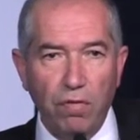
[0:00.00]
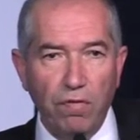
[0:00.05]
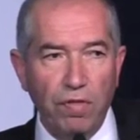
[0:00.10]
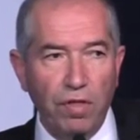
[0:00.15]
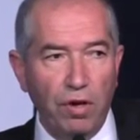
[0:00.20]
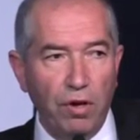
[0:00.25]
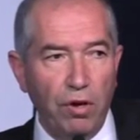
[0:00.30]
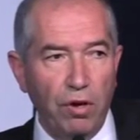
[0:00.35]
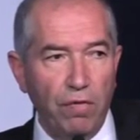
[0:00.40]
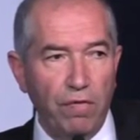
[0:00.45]
of
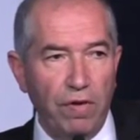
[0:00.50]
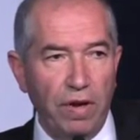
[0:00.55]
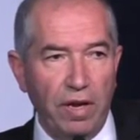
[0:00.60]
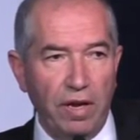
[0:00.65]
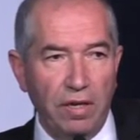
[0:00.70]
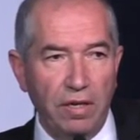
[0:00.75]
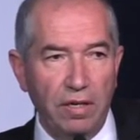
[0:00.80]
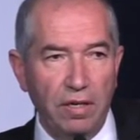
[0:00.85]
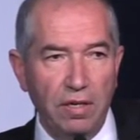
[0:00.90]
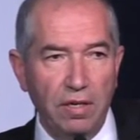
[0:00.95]
the
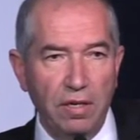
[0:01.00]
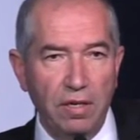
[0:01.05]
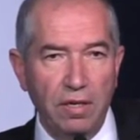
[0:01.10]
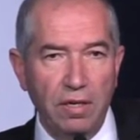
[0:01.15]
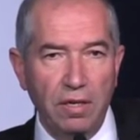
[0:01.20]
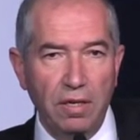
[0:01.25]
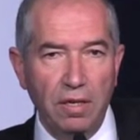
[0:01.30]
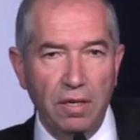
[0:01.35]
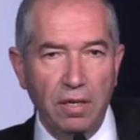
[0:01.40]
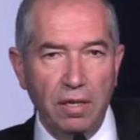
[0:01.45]
conflict?
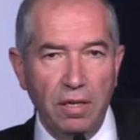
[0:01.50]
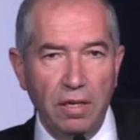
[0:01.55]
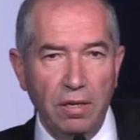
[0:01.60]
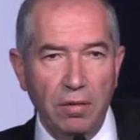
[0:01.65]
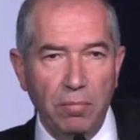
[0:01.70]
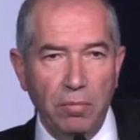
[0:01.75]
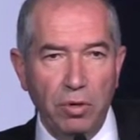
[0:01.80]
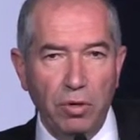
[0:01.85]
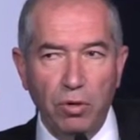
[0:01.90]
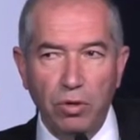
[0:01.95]

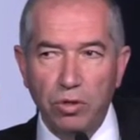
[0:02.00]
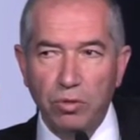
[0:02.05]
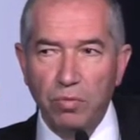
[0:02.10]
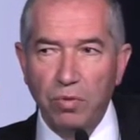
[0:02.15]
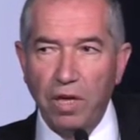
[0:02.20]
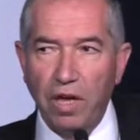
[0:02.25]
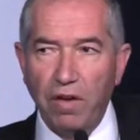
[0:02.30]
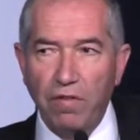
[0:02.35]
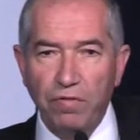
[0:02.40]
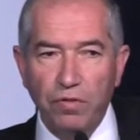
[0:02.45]
Because
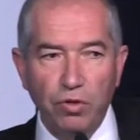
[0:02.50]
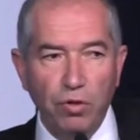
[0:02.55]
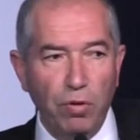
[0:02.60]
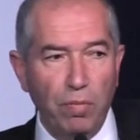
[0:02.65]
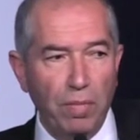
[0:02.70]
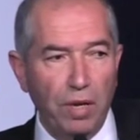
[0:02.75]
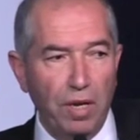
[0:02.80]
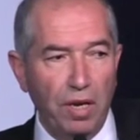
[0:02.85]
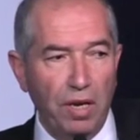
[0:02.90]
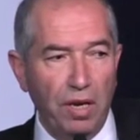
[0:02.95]
we have
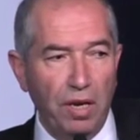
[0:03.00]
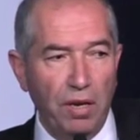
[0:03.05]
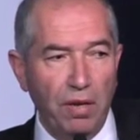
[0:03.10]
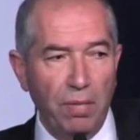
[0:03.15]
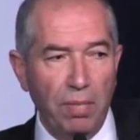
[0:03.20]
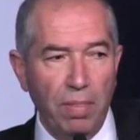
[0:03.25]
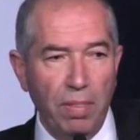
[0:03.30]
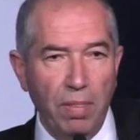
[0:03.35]
so many